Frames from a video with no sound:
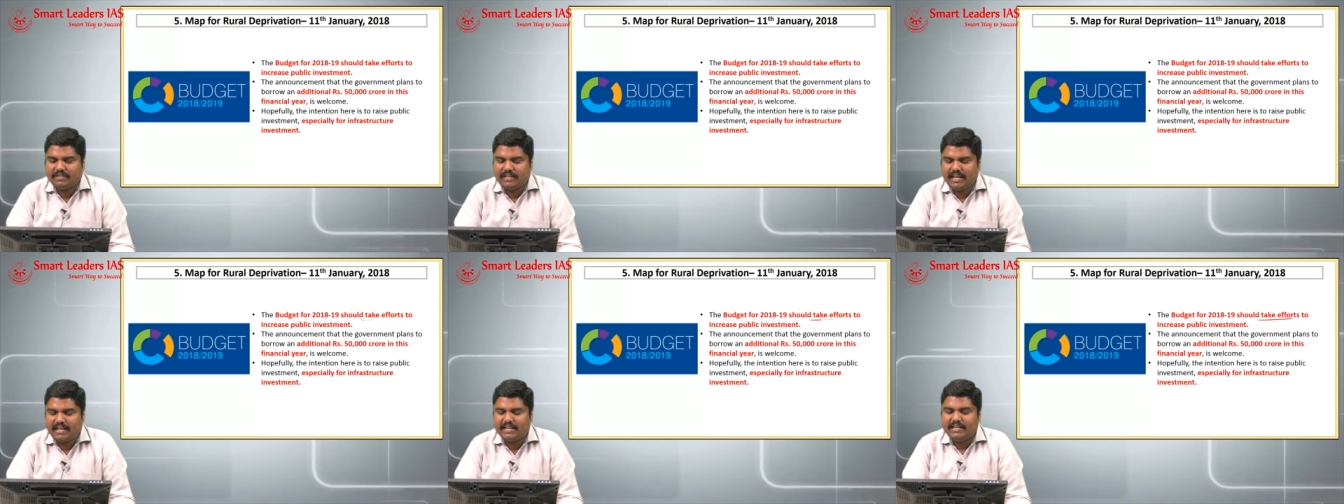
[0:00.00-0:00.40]

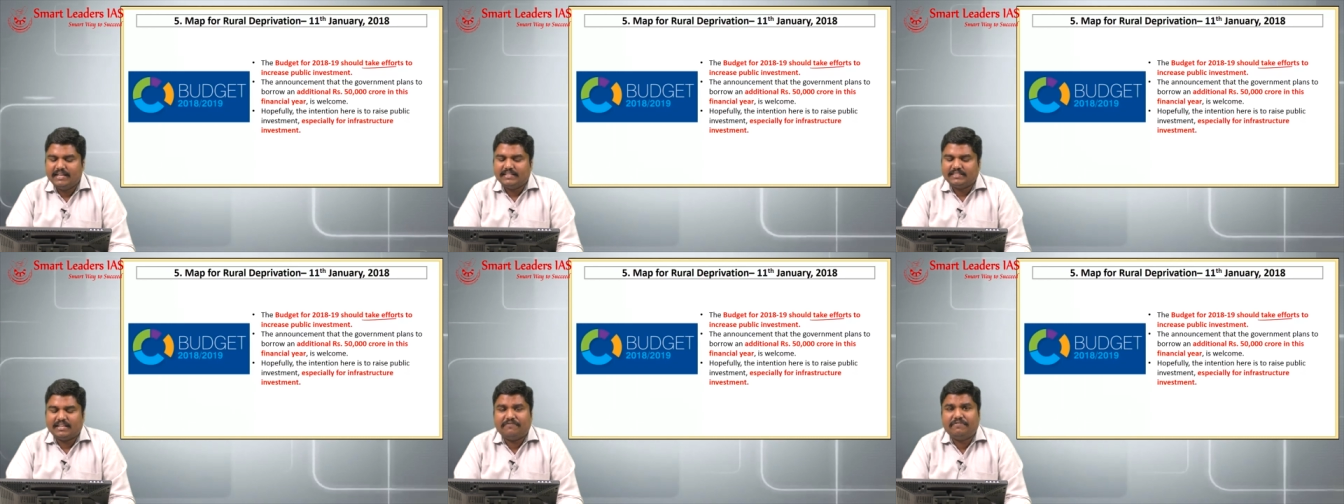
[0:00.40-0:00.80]
take
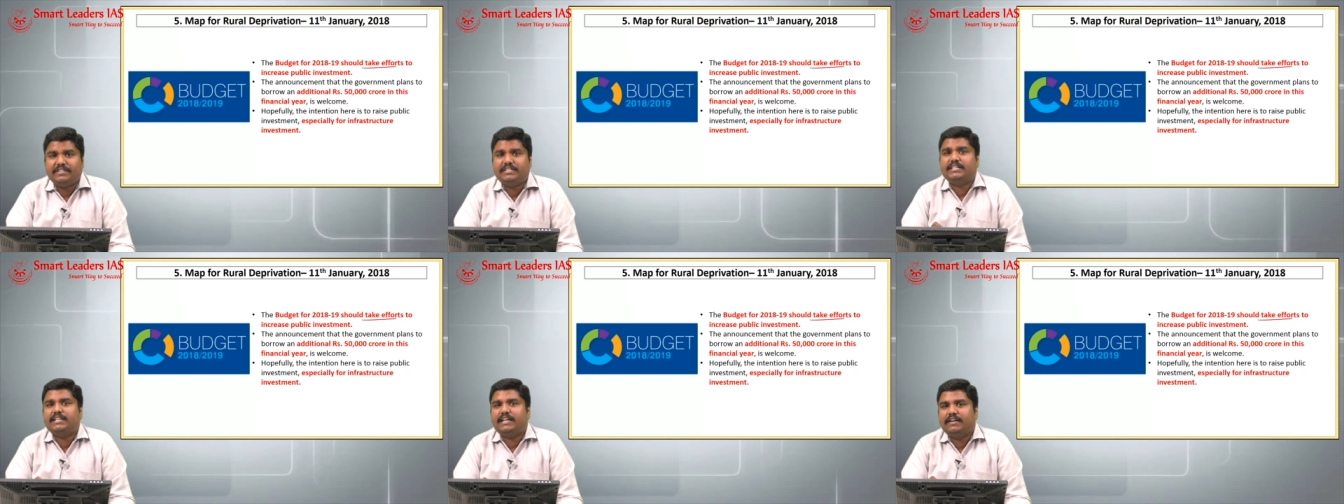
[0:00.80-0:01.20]

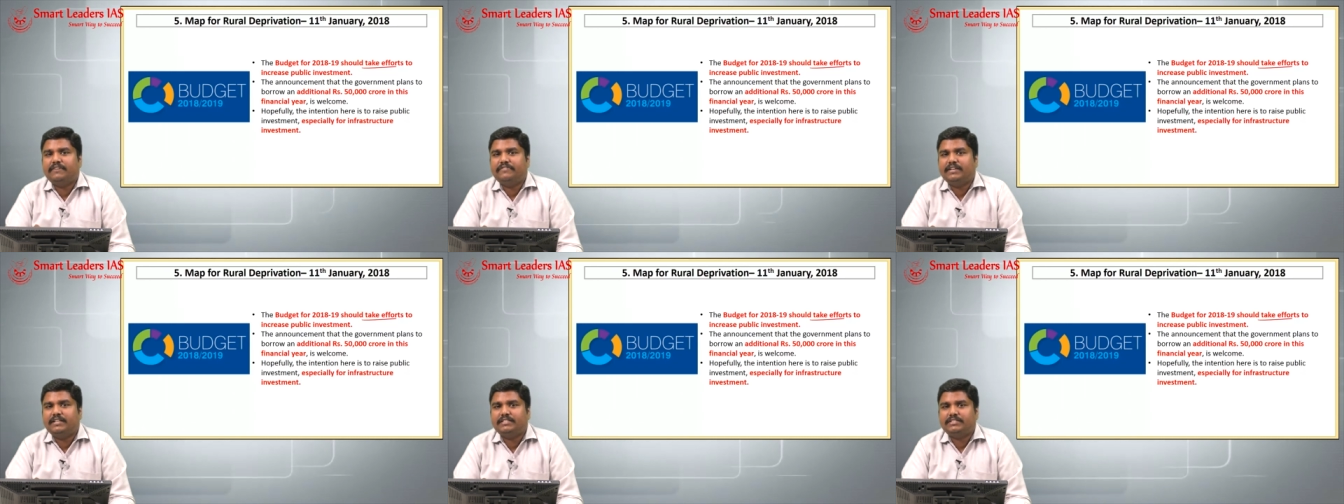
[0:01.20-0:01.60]
sufficient
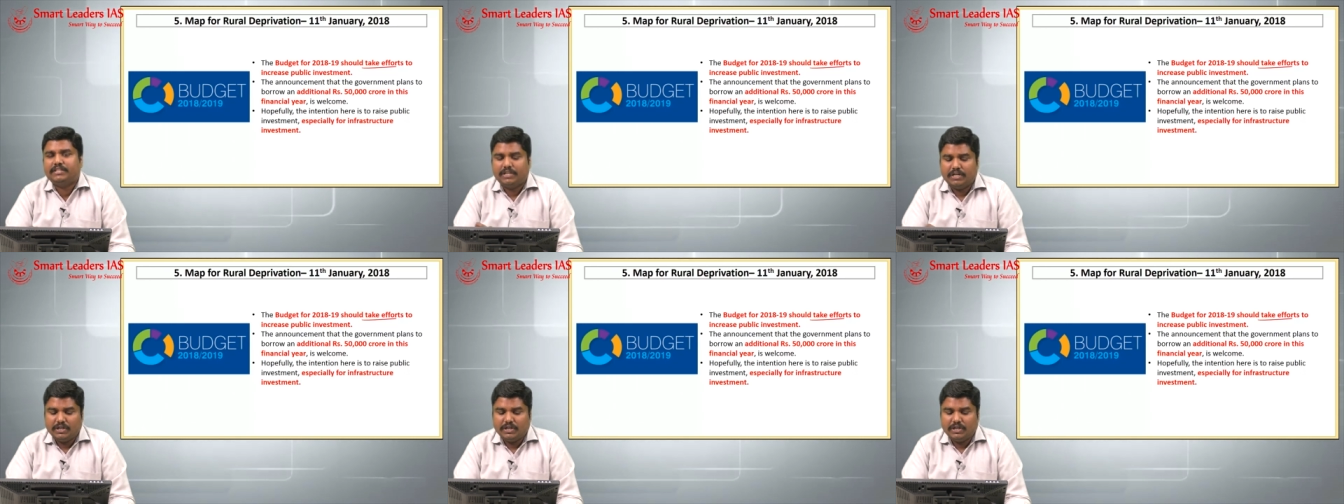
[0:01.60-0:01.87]
efforts